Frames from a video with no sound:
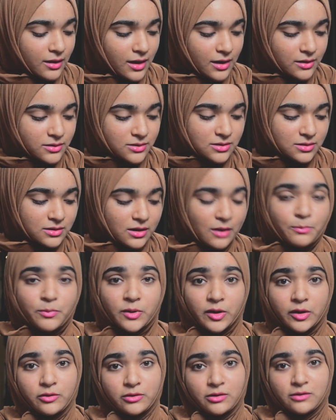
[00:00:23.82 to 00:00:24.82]
It's a
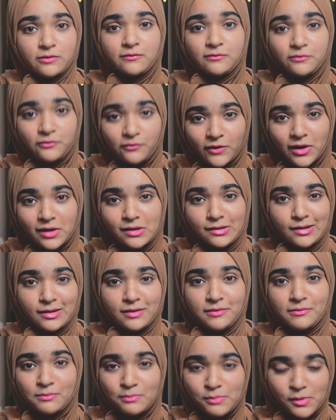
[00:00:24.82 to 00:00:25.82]
beginner-friendly
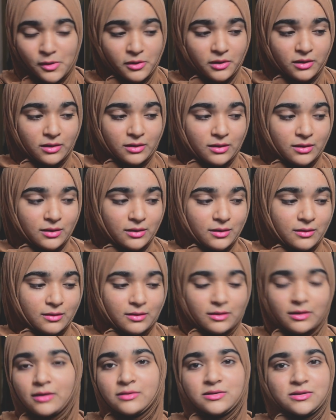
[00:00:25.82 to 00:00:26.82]
book.
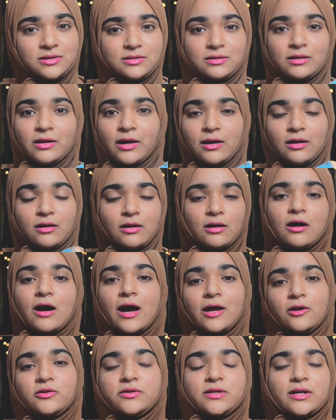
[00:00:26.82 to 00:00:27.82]
It's like
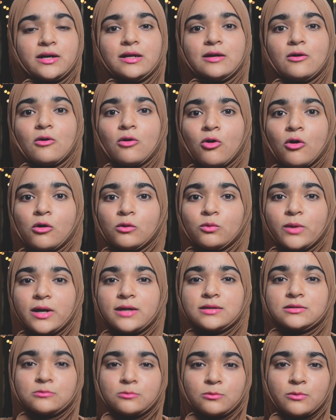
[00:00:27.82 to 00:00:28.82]
Ayesha Syed
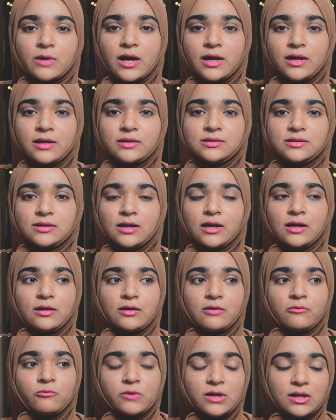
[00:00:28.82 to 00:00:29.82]
always writes
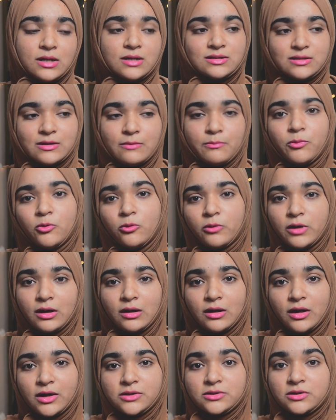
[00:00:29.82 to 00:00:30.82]
in really simple
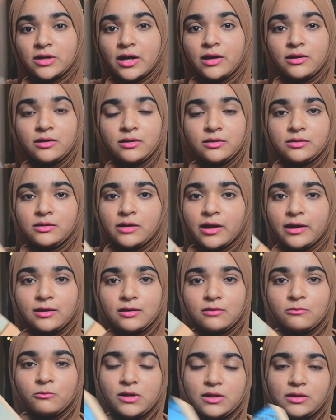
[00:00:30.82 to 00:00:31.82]
English, and like
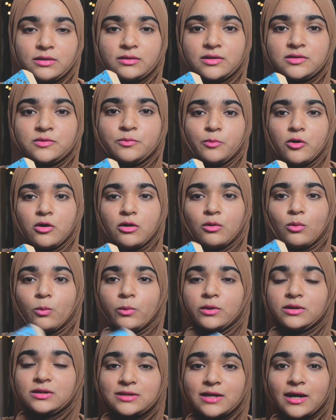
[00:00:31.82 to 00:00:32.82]
reading this book
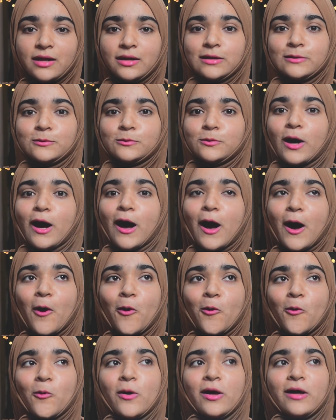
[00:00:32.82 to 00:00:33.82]
will tell you
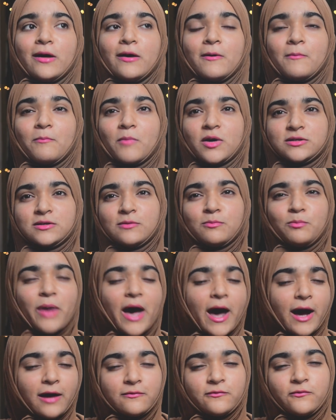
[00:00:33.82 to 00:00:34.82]
how much
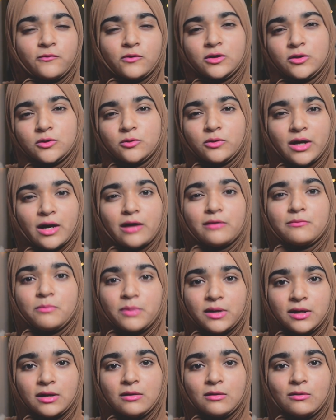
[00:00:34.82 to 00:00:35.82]
impactful you can
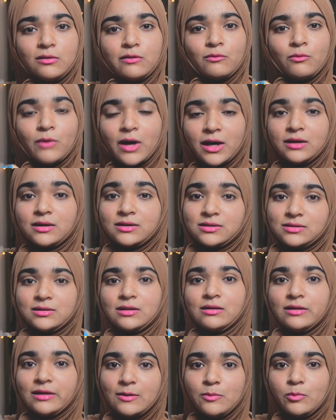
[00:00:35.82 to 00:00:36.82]
be while
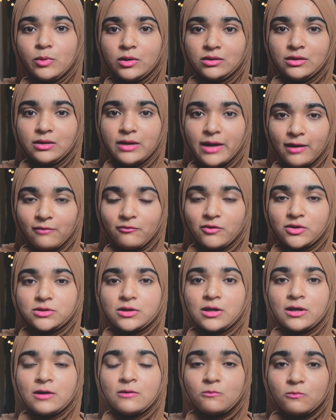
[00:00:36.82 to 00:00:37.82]
still keeping the language
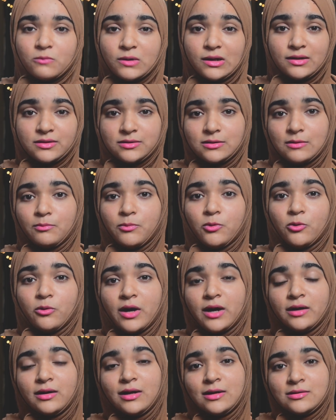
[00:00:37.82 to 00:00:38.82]
really simple
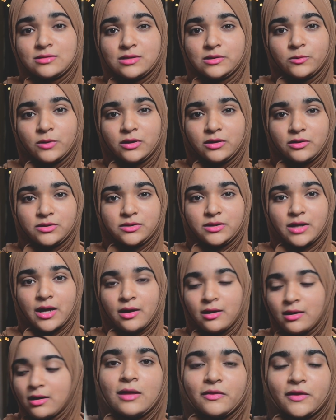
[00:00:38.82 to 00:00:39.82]
and easy to
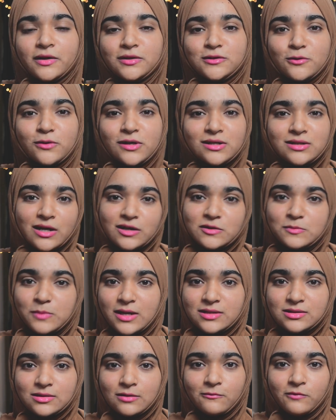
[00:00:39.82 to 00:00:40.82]
understand. The story takes
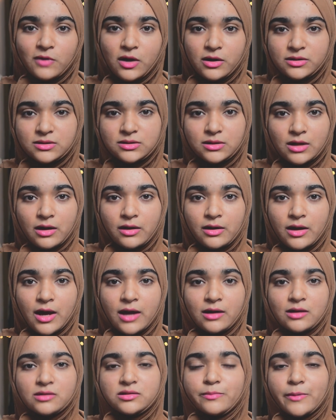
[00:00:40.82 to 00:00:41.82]
place in Afghanistan
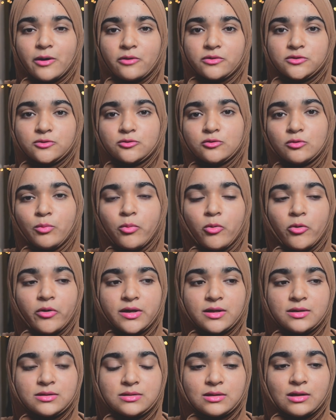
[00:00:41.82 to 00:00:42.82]
and it's about two
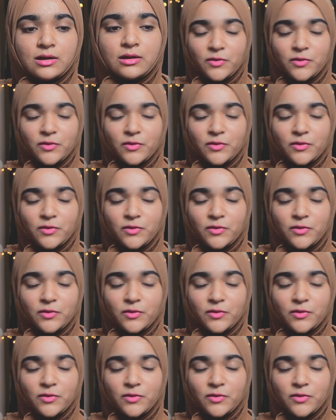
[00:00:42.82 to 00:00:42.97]
boys.